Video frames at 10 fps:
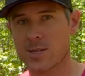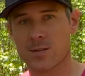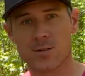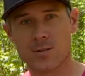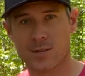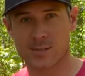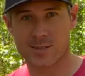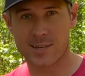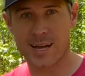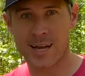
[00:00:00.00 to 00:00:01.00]
including a
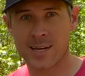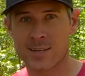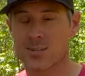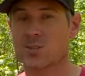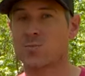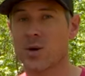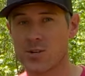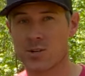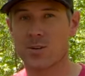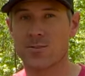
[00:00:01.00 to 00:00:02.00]
slide,
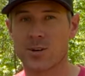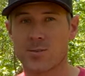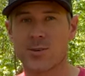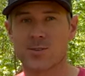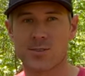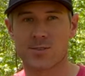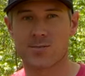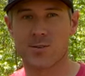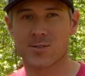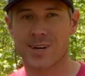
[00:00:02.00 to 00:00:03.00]
especially if you're gonna be using this
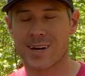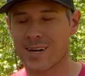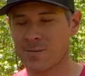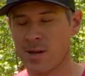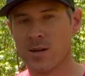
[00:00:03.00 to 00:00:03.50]
full time,